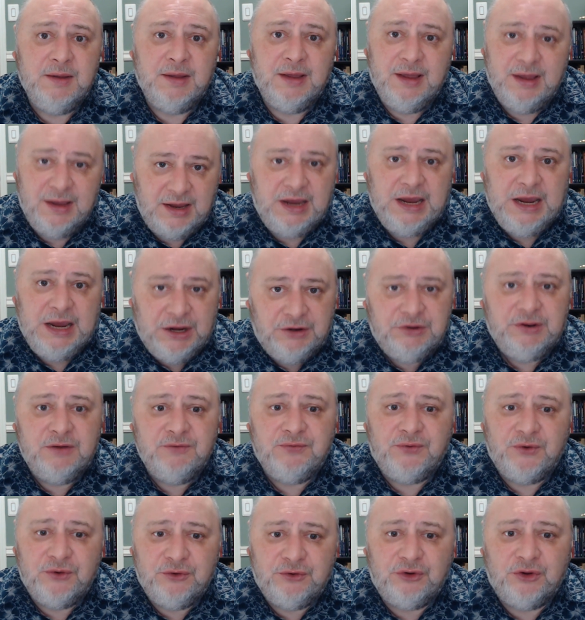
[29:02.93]
eating
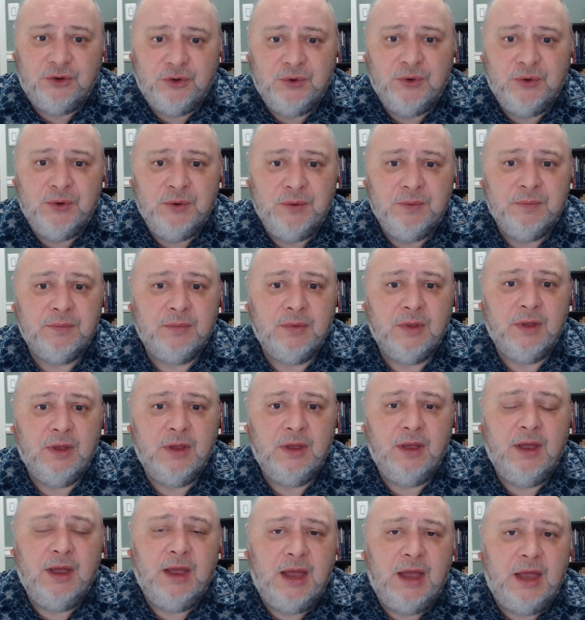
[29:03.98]
for two,
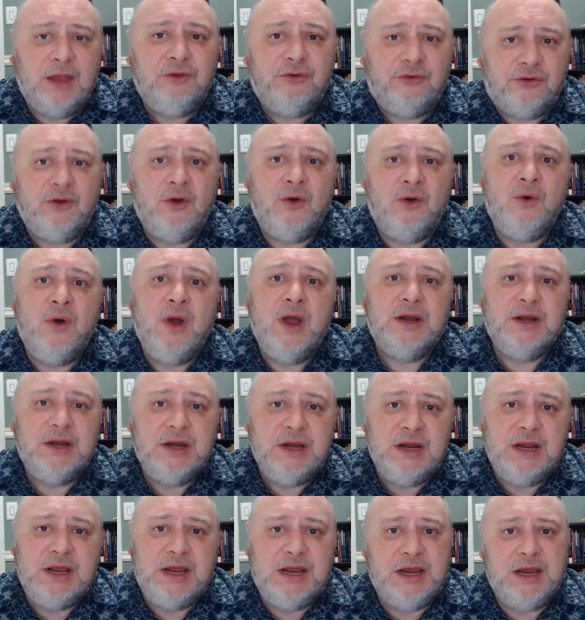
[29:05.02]
and so
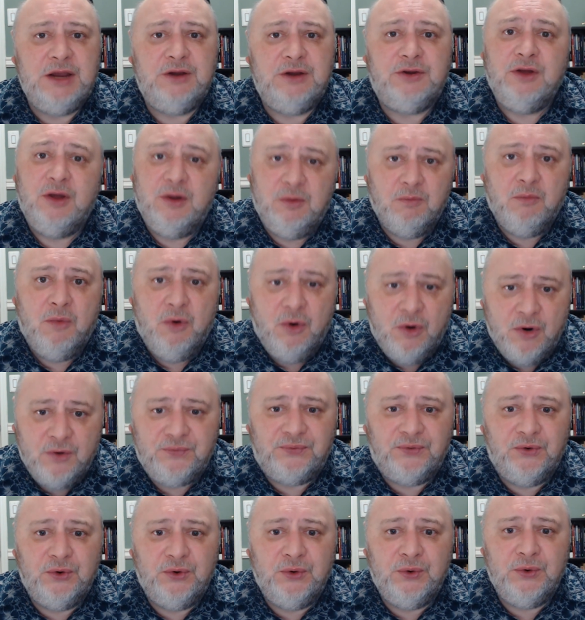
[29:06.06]
need more
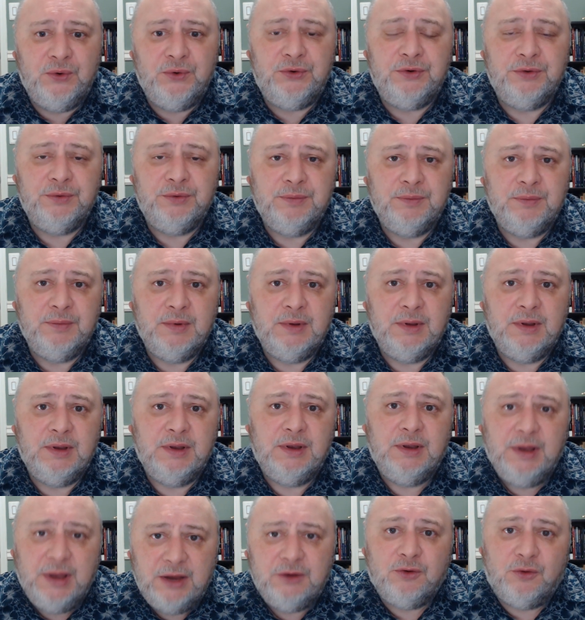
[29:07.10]
food
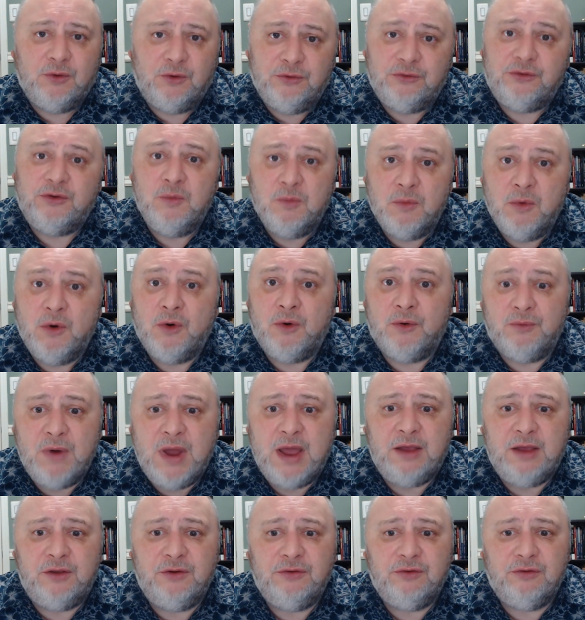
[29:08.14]
and also more
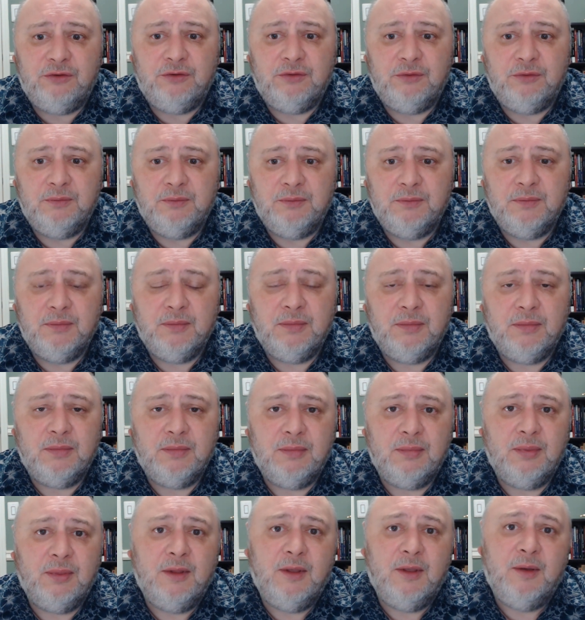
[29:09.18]
rest.
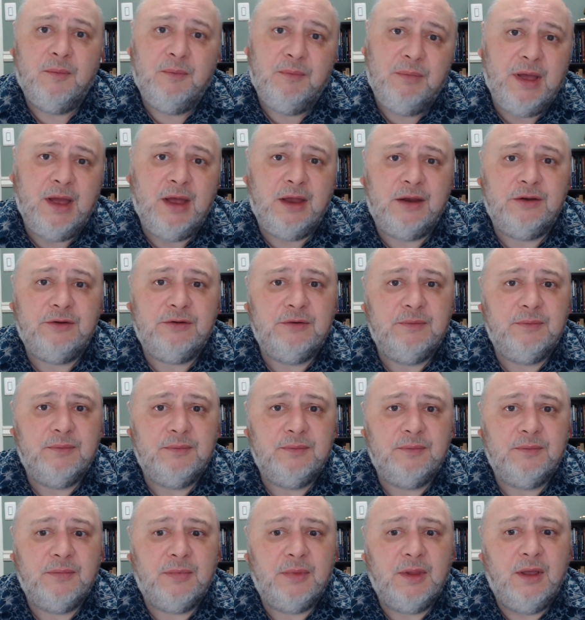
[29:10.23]
But
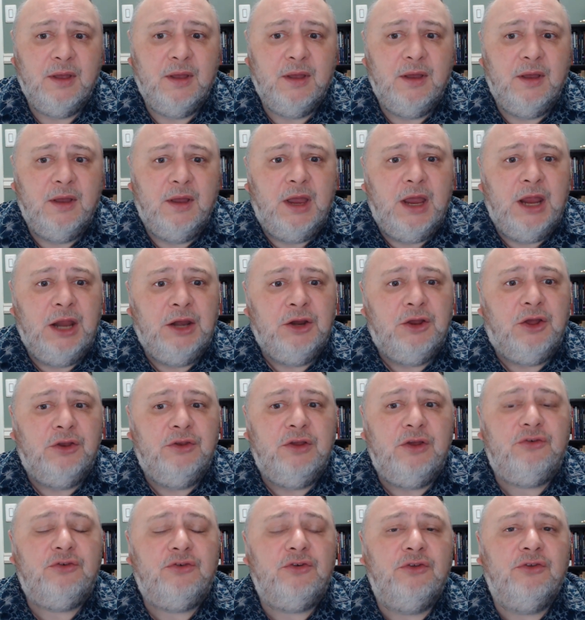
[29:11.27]
in
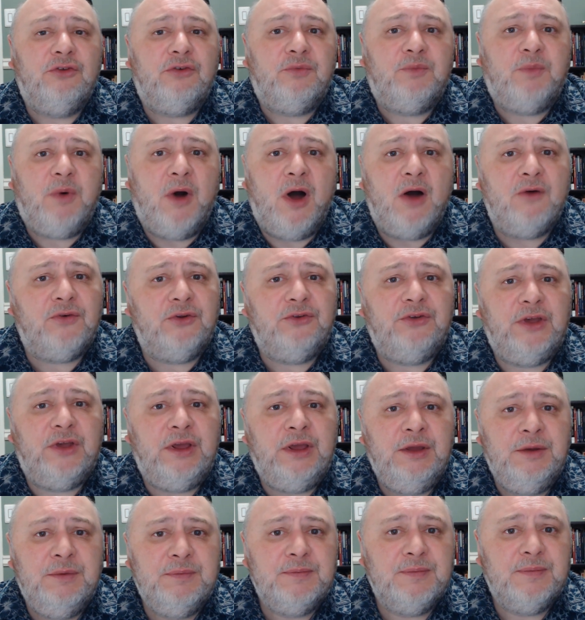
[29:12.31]
conditions of
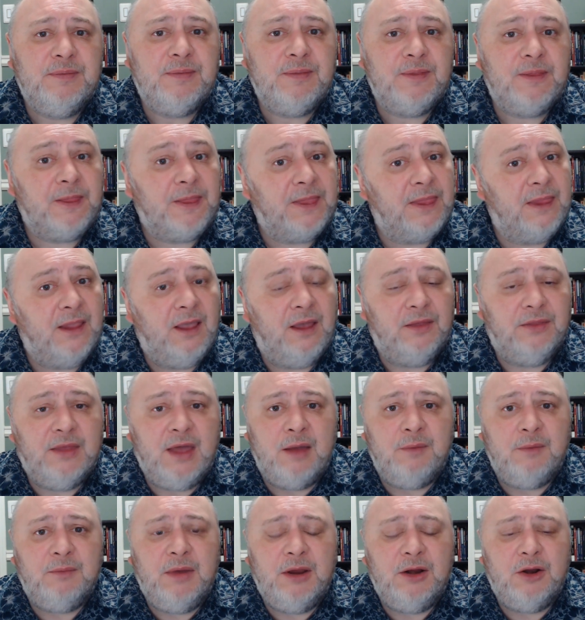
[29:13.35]
poverty,
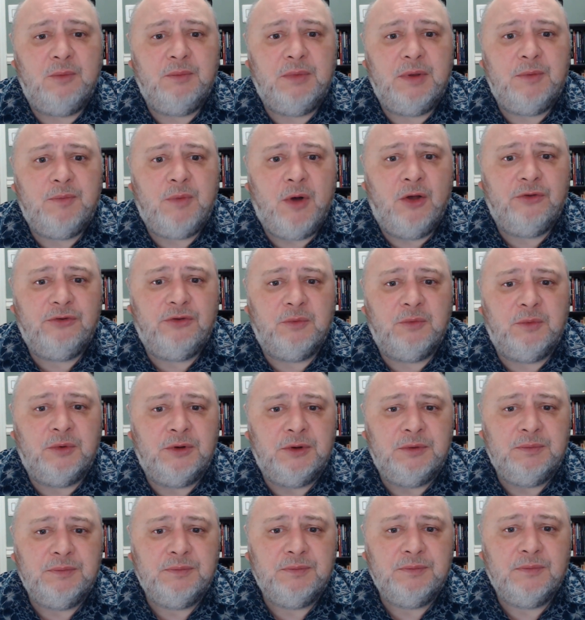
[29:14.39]
that may not be possible,
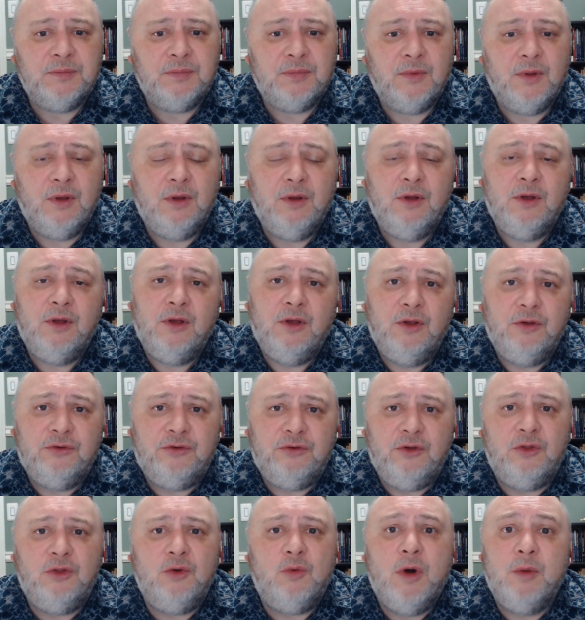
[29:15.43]
so
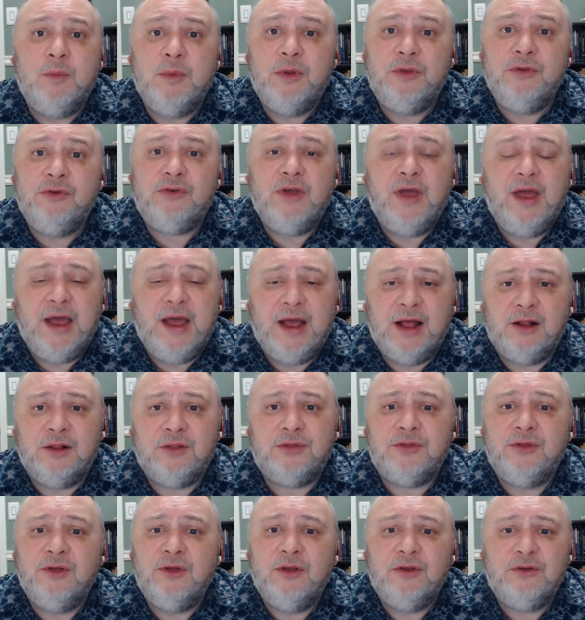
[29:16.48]
the woman's
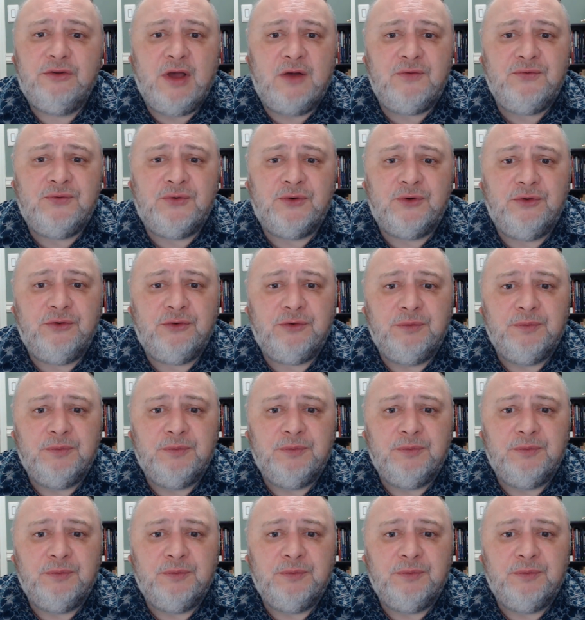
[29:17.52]
health suffers.